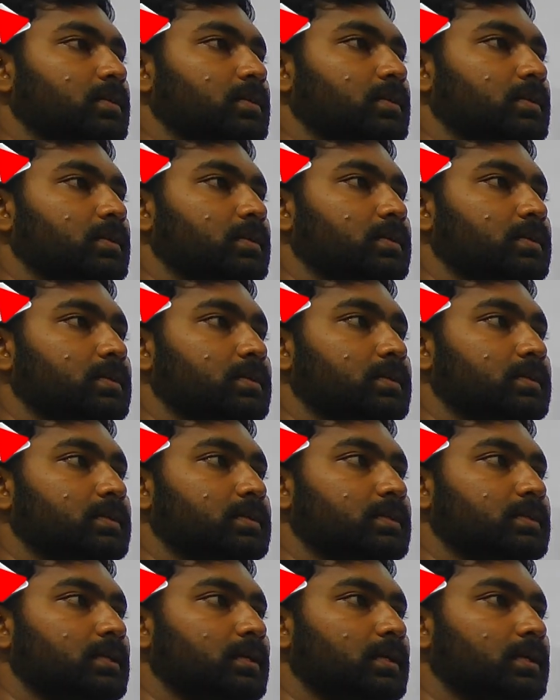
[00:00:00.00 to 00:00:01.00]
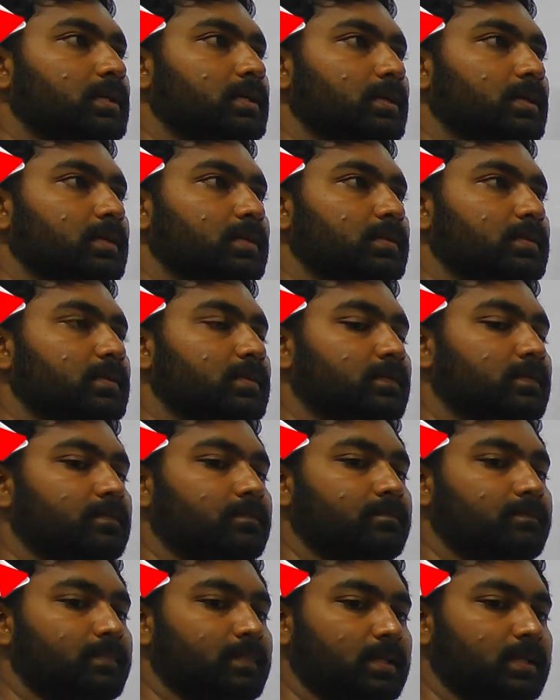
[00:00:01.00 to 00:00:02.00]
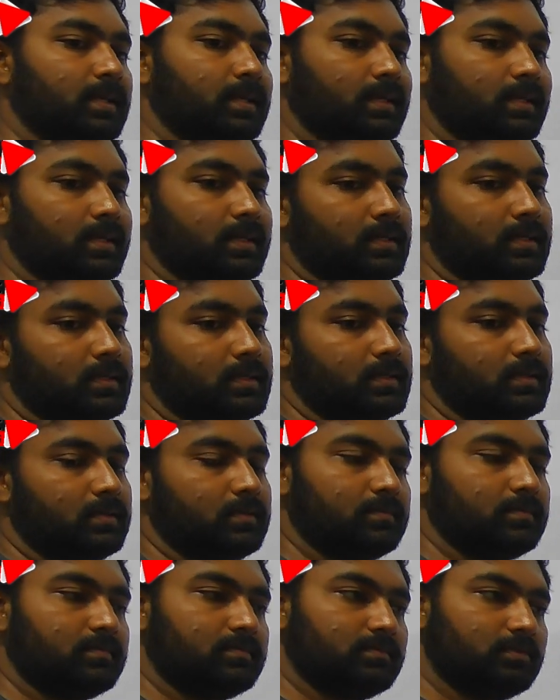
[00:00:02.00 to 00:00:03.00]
Then the thing is, here